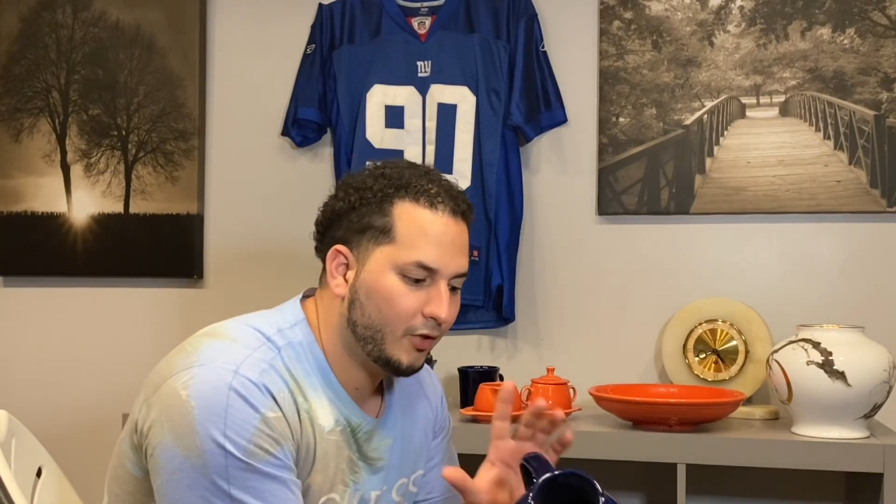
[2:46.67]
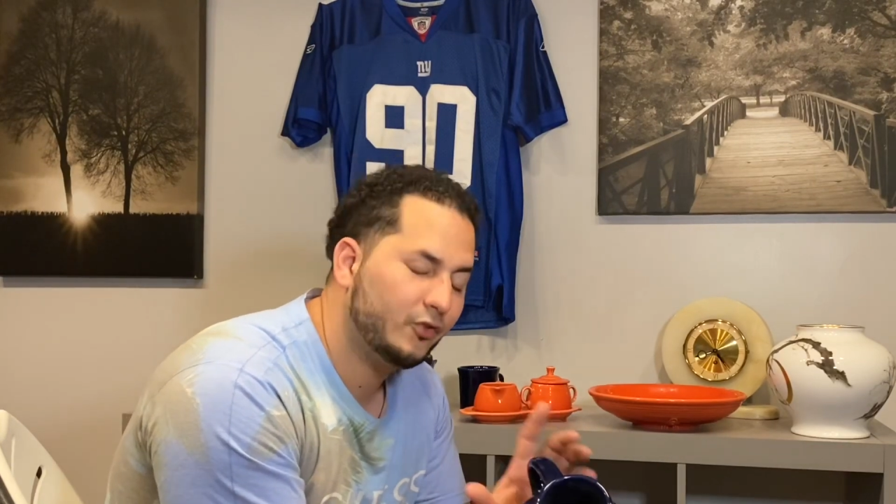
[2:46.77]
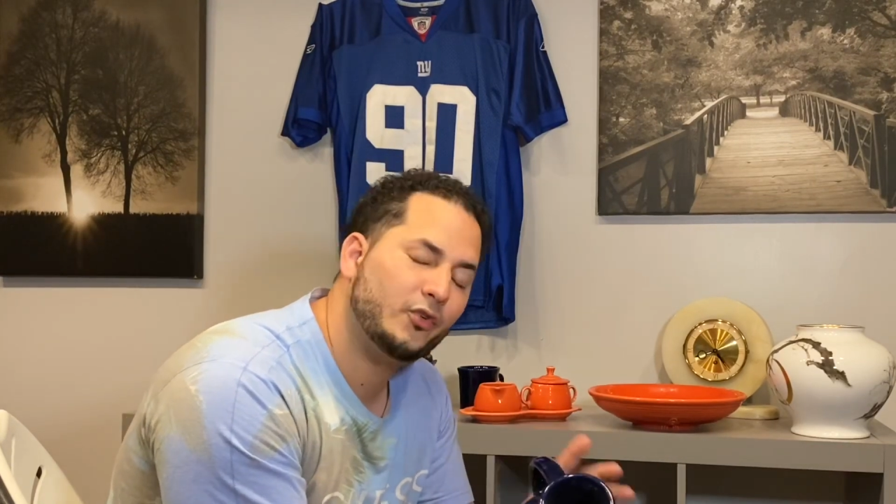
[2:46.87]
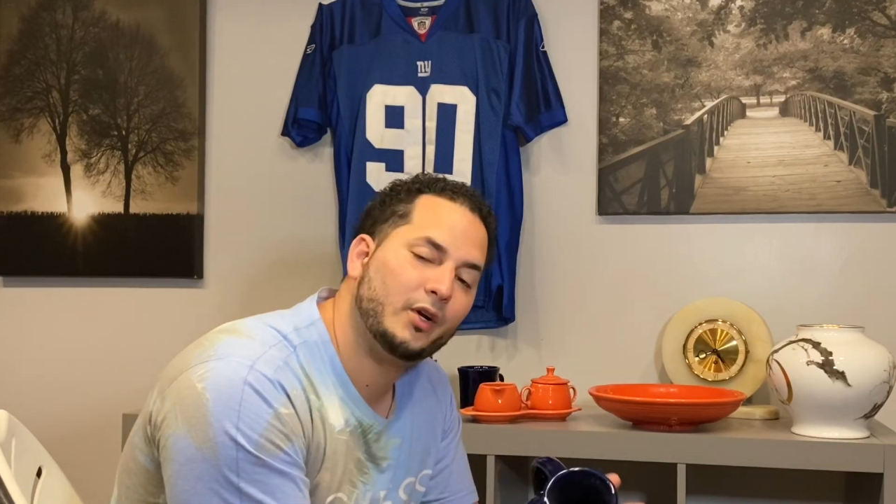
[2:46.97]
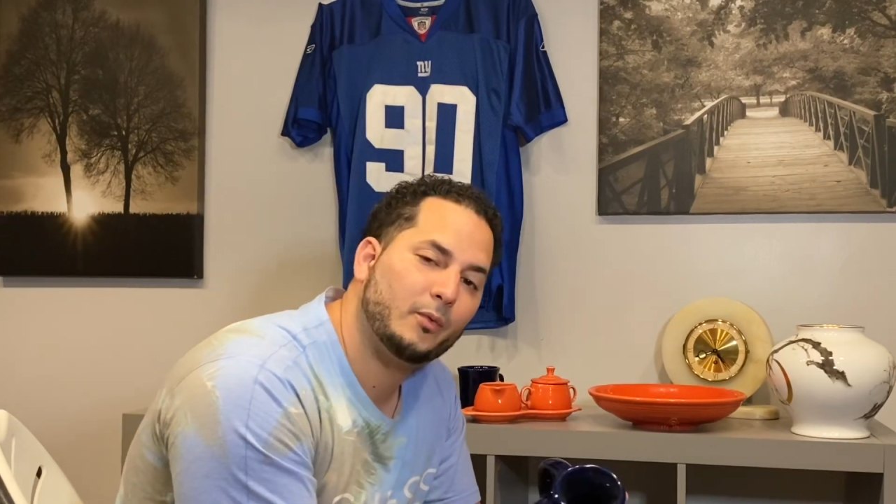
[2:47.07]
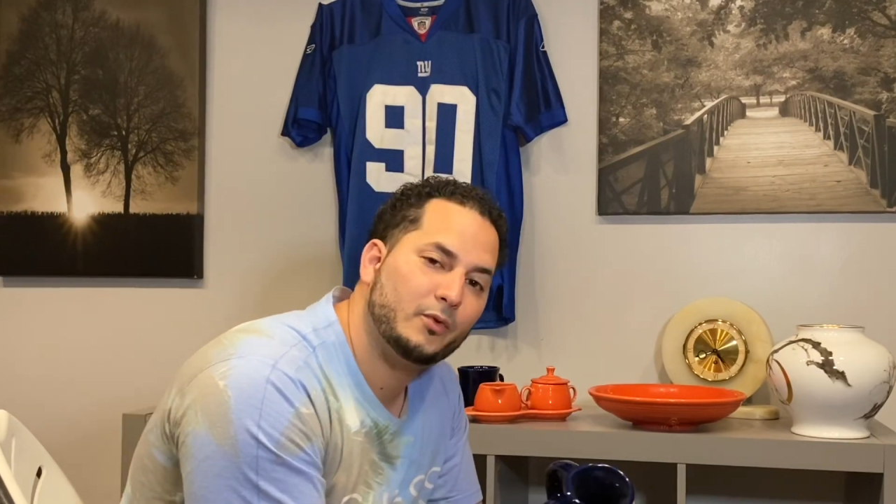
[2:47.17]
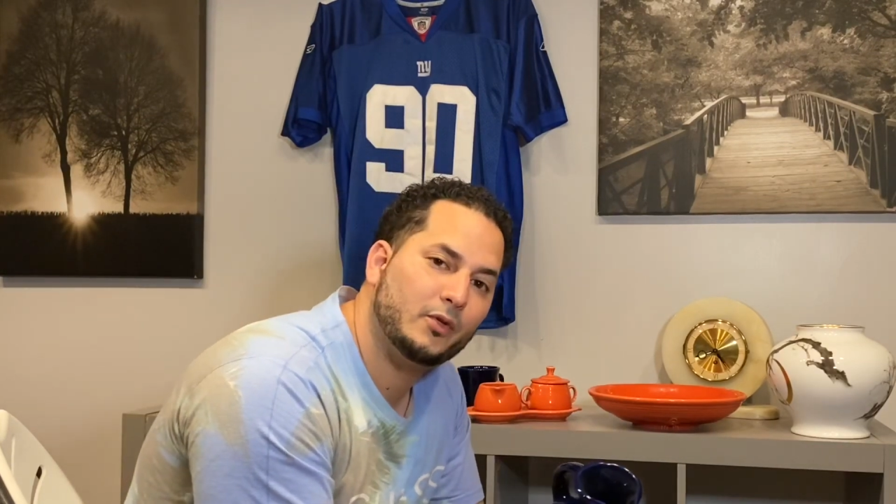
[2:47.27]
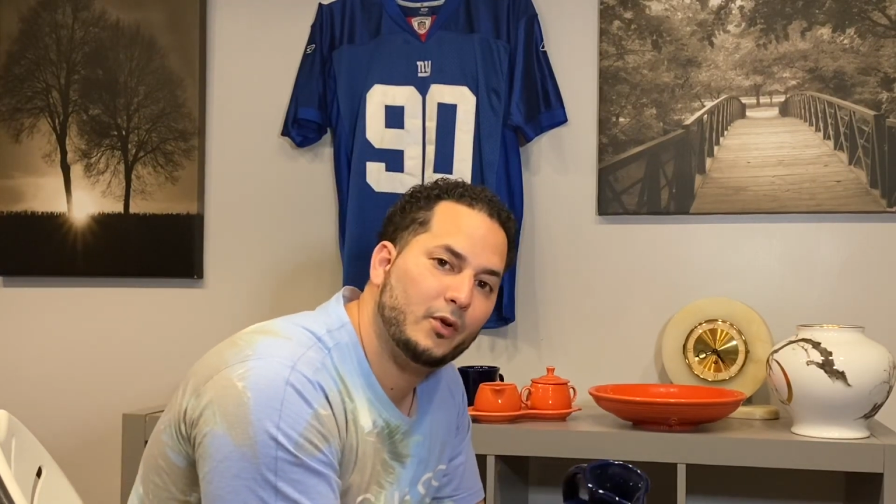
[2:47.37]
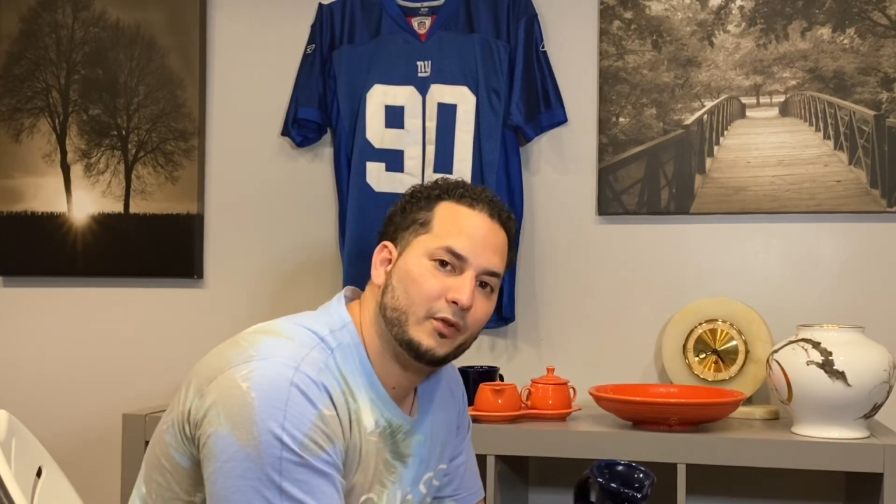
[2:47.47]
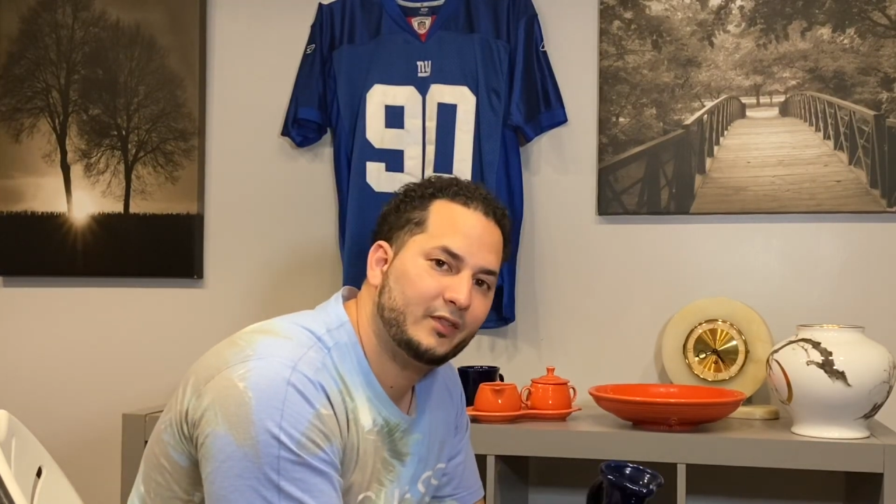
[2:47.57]
trick when you
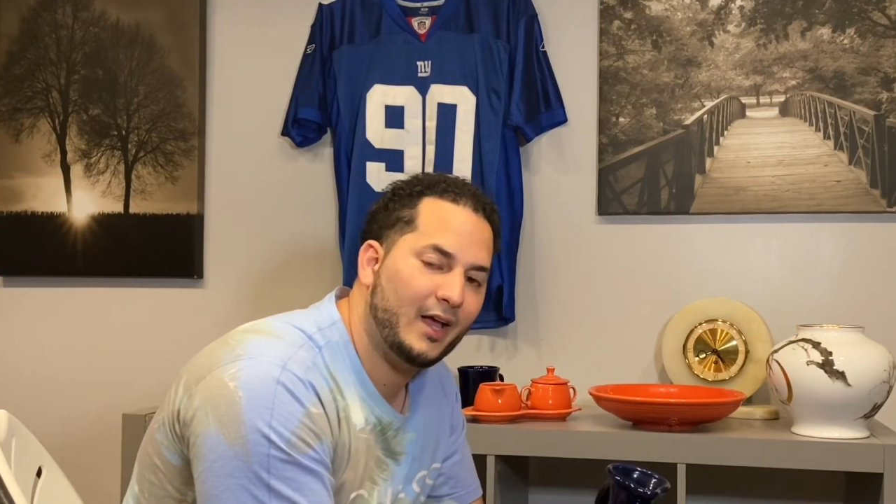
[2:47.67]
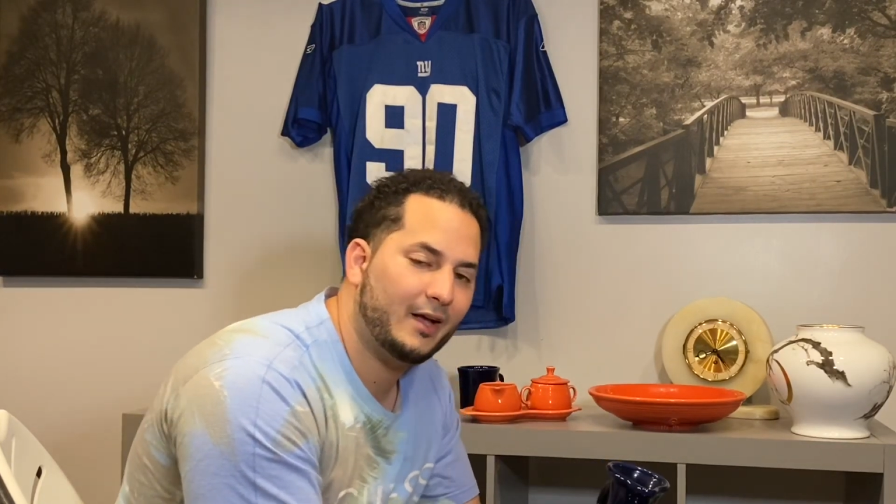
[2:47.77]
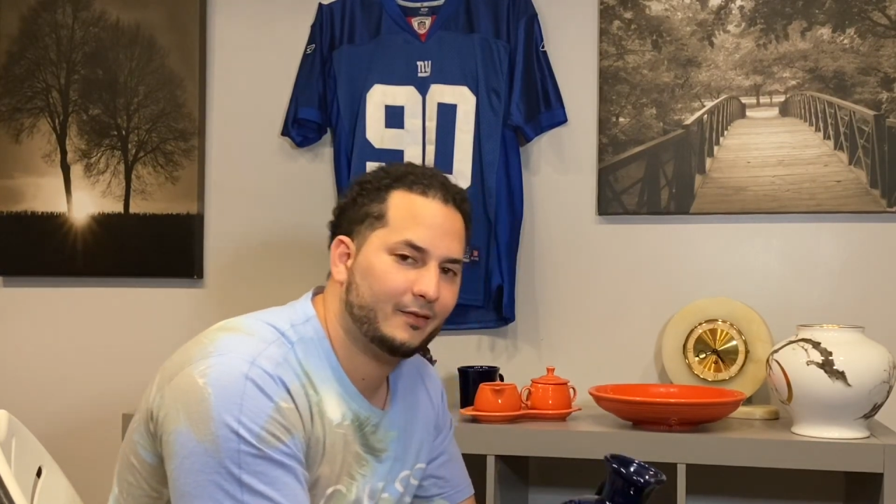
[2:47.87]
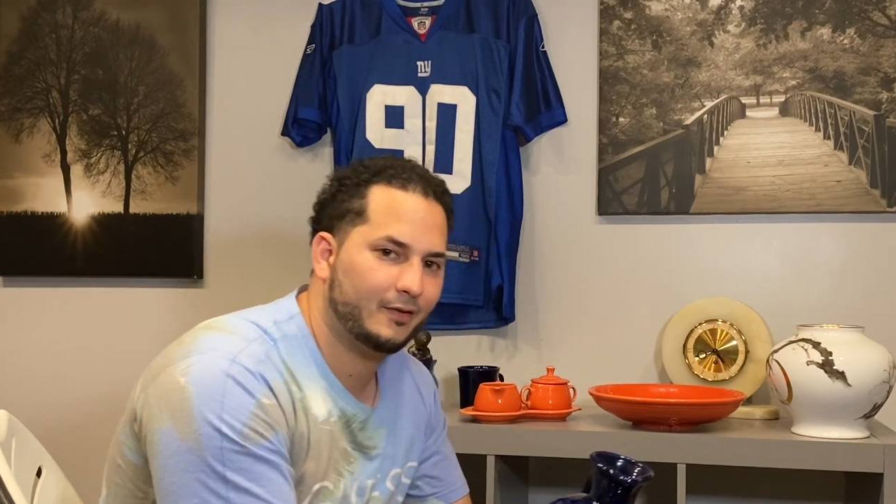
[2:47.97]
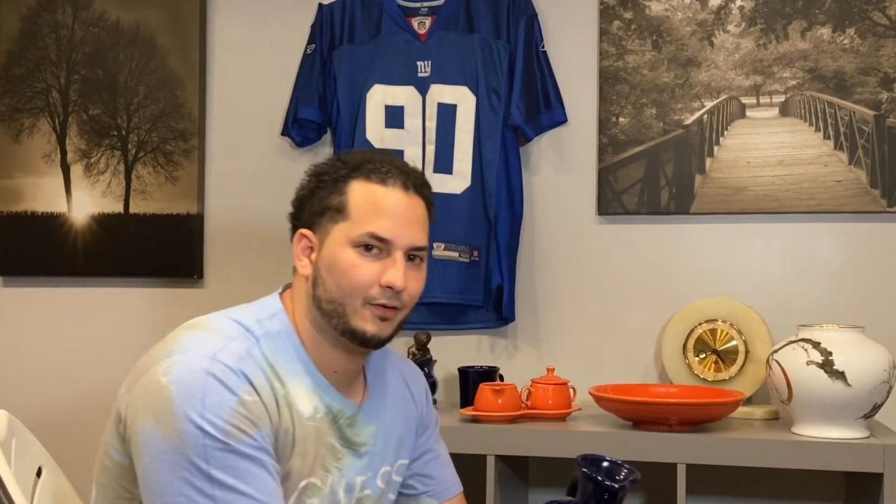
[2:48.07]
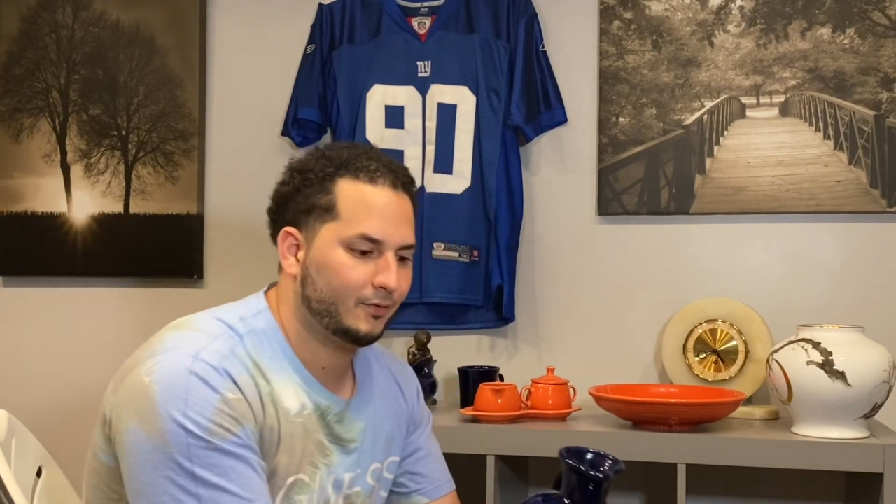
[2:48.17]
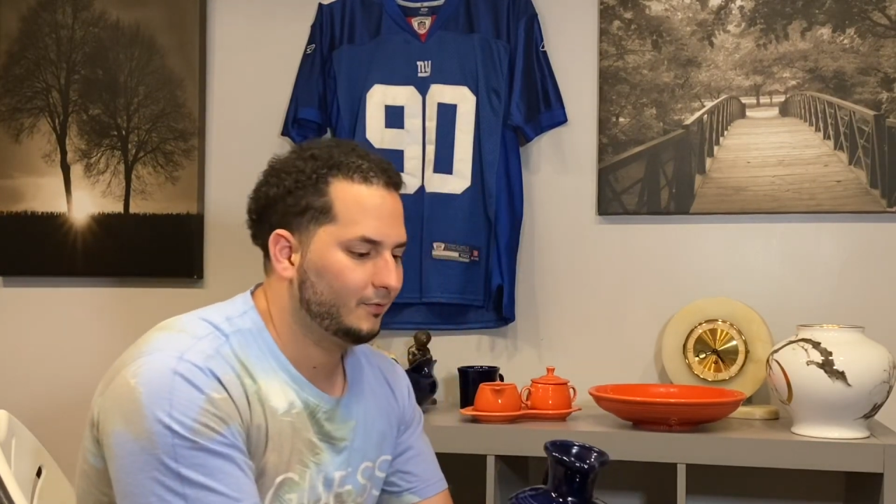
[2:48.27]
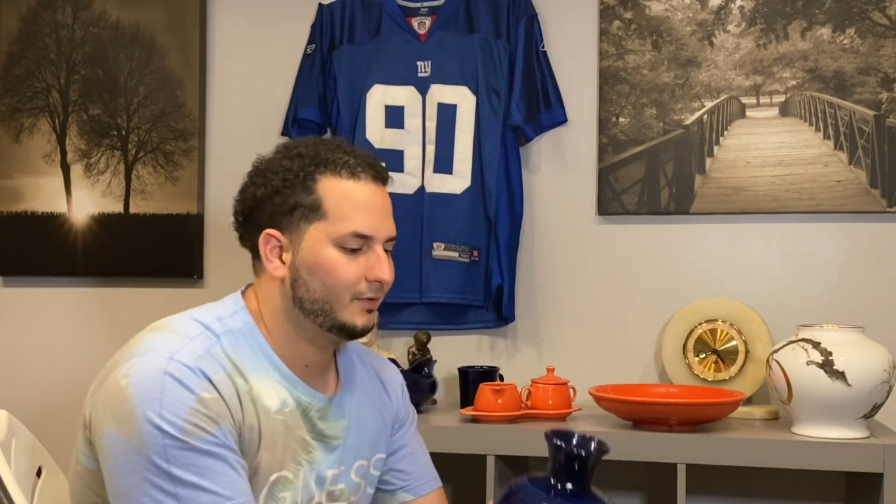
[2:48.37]
go to tax sales,